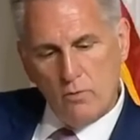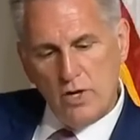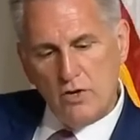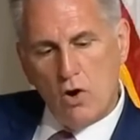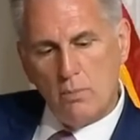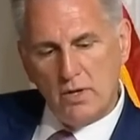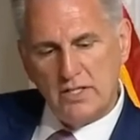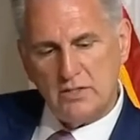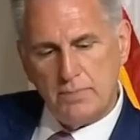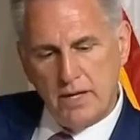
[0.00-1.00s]
We
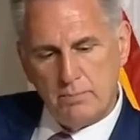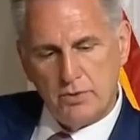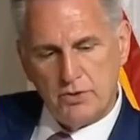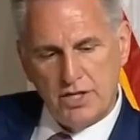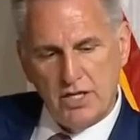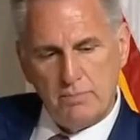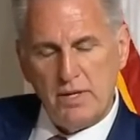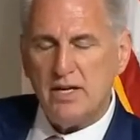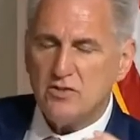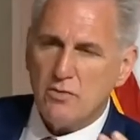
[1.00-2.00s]
normally spend per
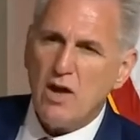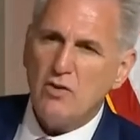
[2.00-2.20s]
GDP, it's